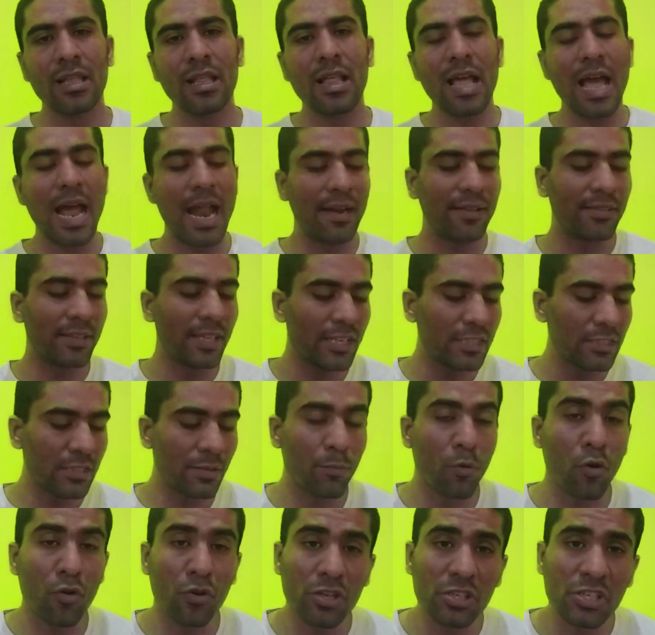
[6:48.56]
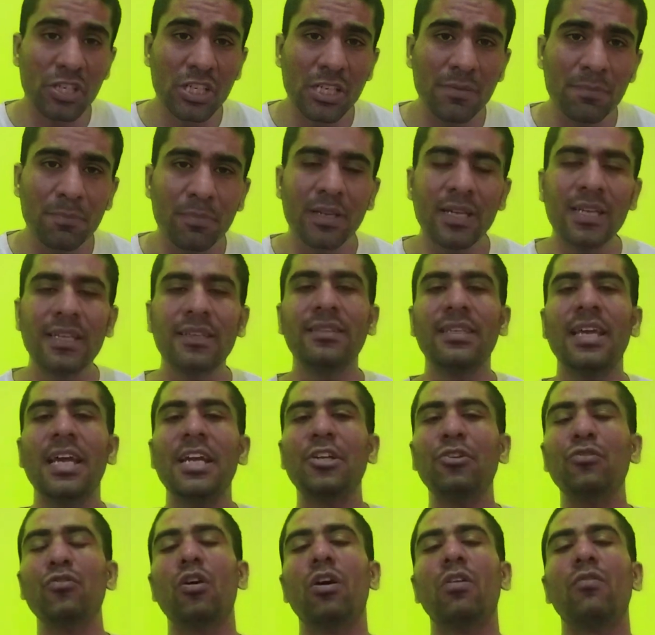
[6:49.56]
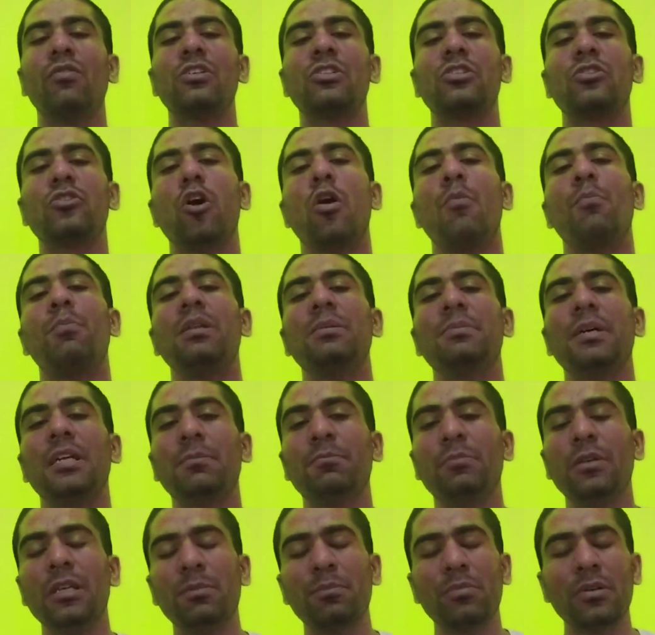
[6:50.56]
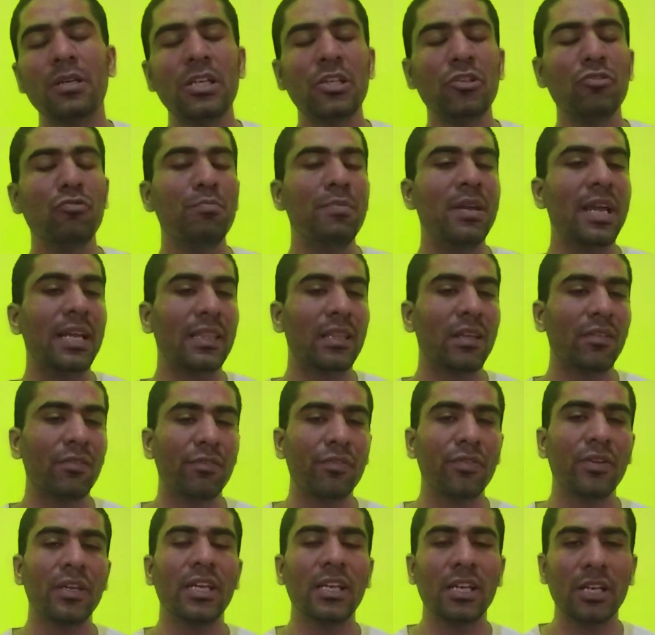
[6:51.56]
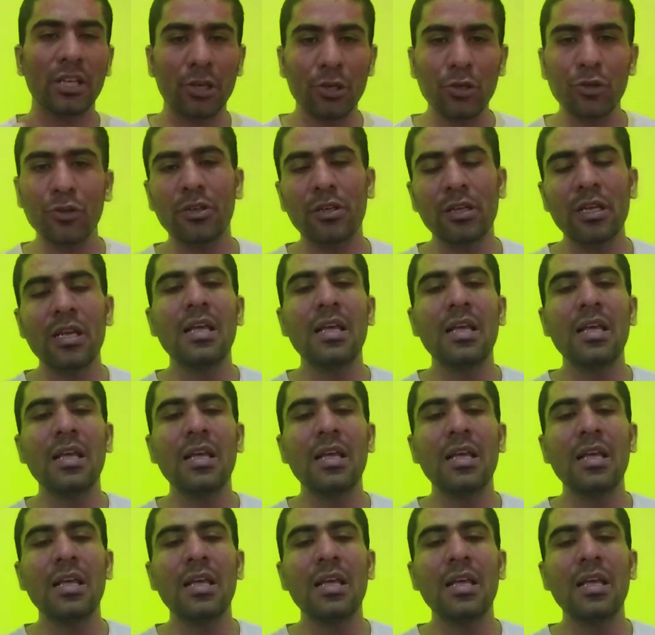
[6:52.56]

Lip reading: And there is a bonus tip that you always compliment people, you make them feel good.